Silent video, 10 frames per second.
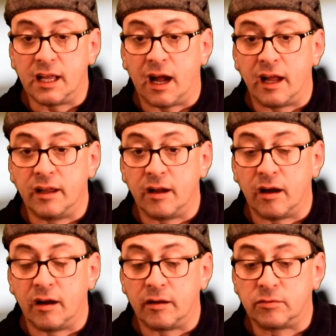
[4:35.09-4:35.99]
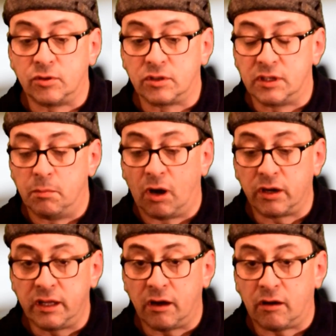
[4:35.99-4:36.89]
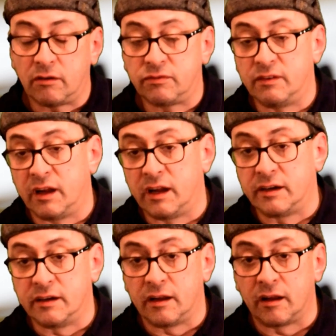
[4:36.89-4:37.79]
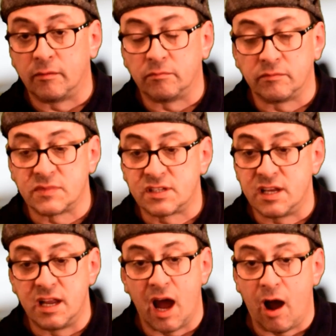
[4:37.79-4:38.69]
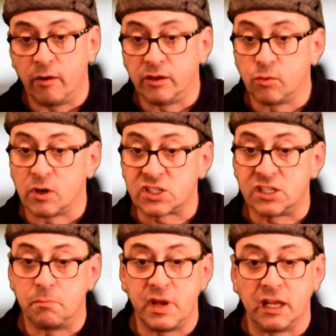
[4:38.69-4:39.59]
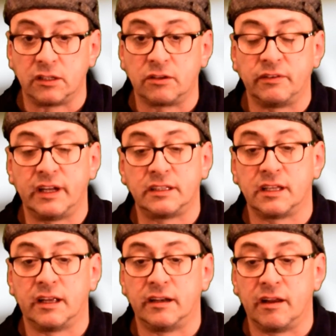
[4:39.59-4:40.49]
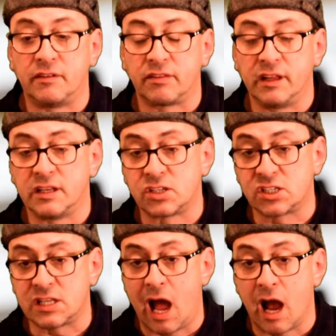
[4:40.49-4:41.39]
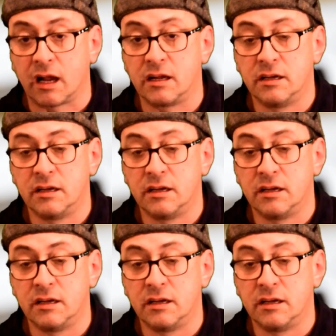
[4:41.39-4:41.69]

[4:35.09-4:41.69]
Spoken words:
I took the body off and see how it was, the build of it and everything, stuck